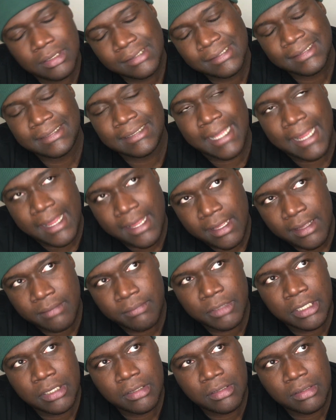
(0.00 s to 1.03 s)
Sam
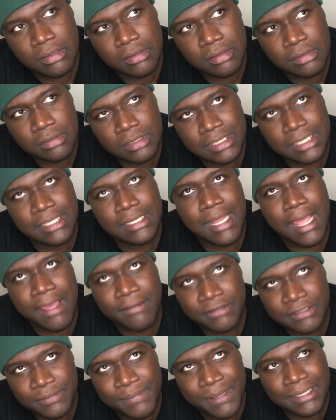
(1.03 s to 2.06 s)
didn't have
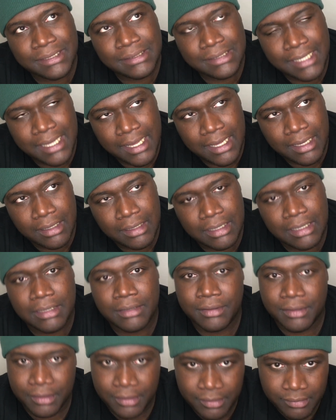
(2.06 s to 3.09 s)
his best day
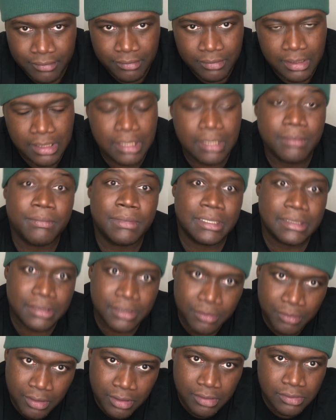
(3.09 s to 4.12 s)
either. He missed
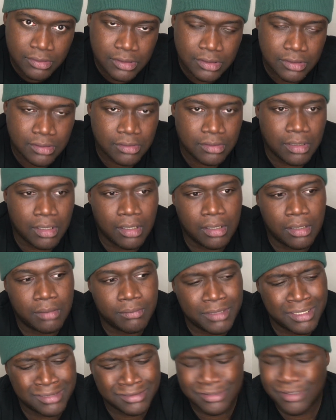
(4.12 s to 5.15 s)
throws.
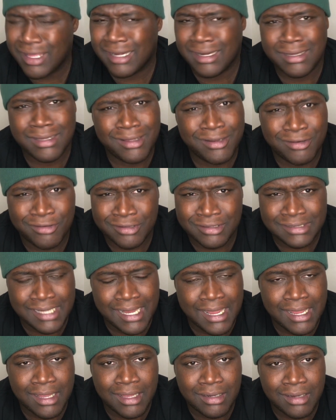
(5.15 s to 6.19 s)
He also got a cut on his
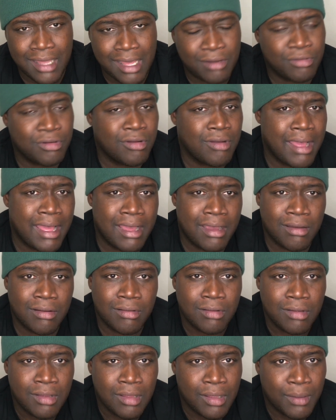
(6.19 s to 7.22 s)
hand. I don't know
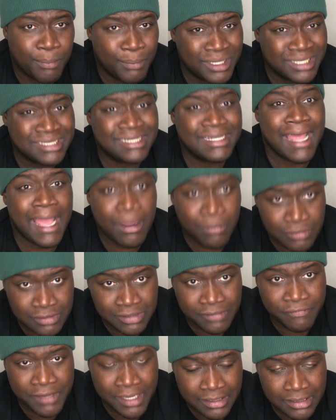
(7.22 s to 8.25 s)
how much that was
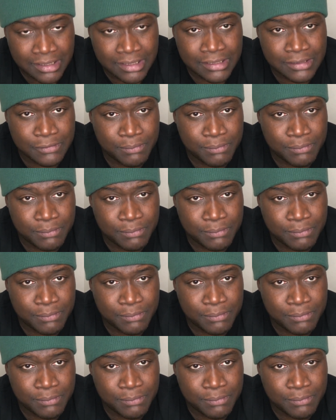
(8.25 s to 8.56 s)
affecting his